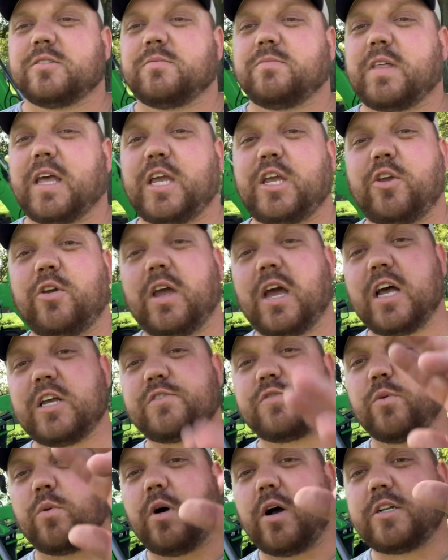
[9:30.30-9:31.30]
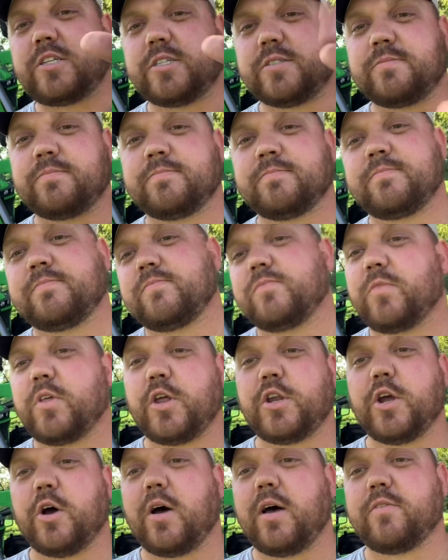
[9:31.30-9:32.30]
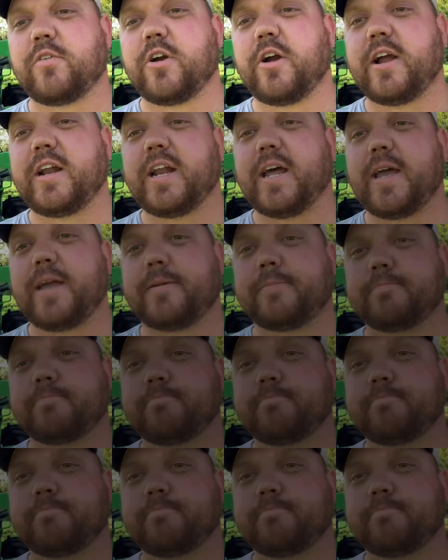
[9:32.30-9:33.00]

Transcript: Thank you guys for watching and y'all have a great day.